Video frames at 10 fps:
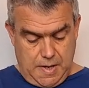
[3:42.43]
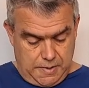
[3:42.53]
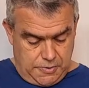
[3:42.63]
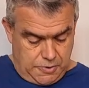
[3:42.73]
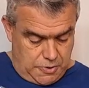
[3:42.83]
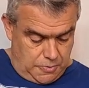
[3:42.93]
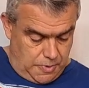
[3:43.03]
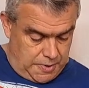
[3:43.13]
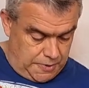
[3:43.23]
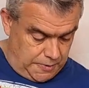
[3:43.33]
I'm going to do
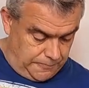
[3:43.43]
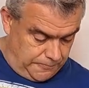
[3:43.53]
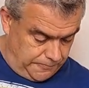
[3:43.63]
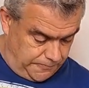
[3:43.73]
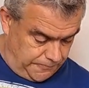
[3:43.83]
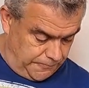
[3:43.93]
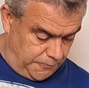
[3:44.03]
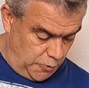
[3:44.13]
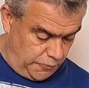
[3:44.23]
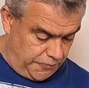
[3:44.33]
another
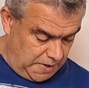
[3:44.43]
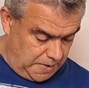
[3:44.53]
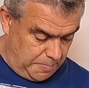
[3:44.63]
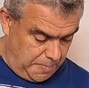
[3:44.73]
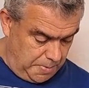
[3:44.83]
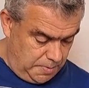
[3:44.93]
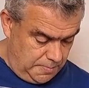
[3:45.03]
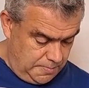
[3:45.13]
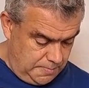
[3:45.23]
four finger bubble,